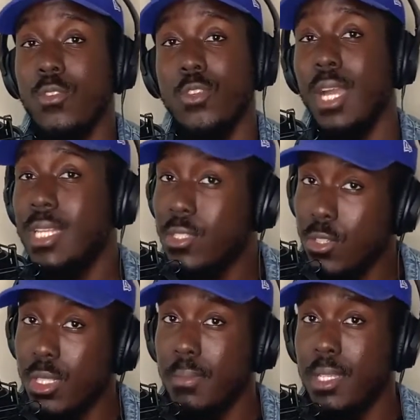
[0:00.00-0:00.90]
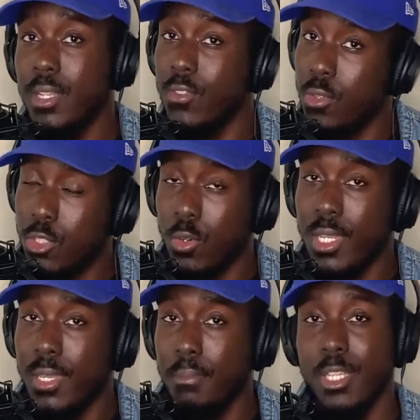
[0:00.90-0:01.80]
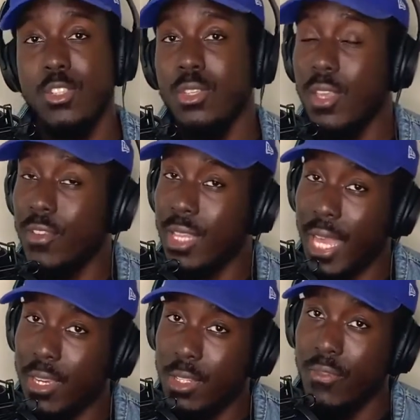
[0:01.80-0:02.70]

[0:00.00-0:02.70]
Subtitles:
if you guys learned something, if you enjoyed it, make sure you leave a like on the